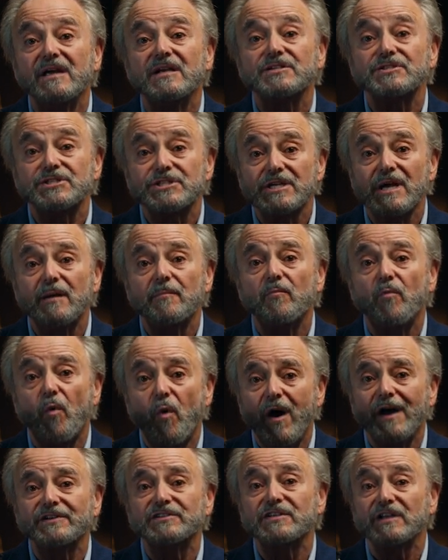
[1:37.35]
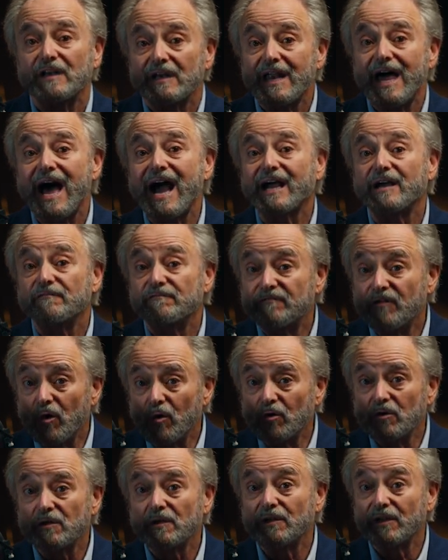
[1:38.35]
Some want to lock
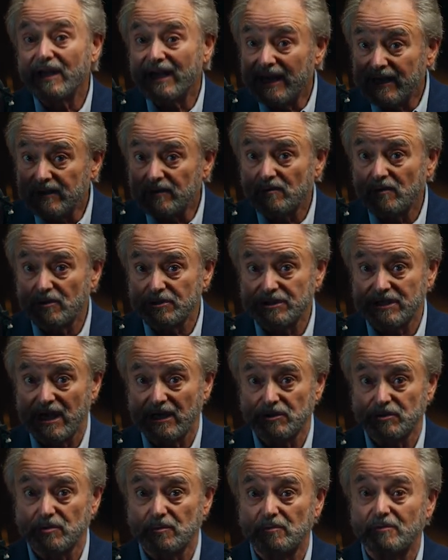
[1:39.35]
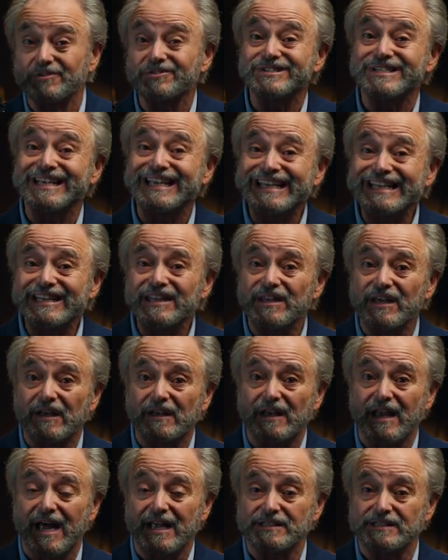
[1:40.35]
vocal heterosexuals in the
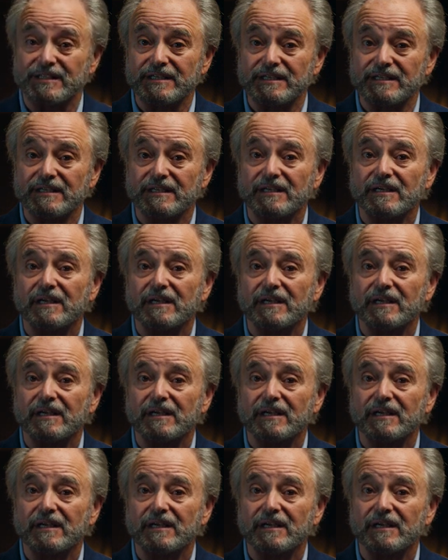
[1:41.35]
closet